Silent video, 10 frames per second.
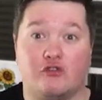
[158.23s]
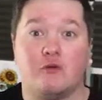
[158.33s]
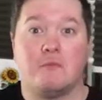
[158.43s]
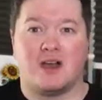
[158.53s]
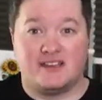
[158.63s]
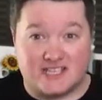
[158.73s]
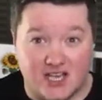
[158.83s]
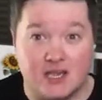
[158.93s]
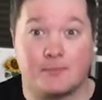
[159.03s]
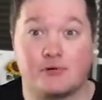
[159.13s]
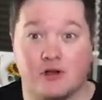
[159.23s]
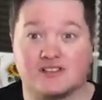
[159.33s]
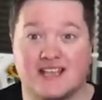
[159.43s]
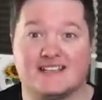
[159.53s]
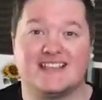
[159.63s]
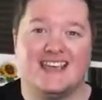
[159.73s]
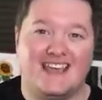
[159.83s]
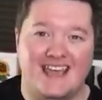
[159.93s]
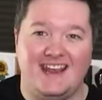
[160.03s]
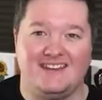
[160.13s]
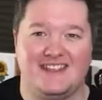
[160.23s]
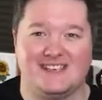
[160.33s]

my entire process in this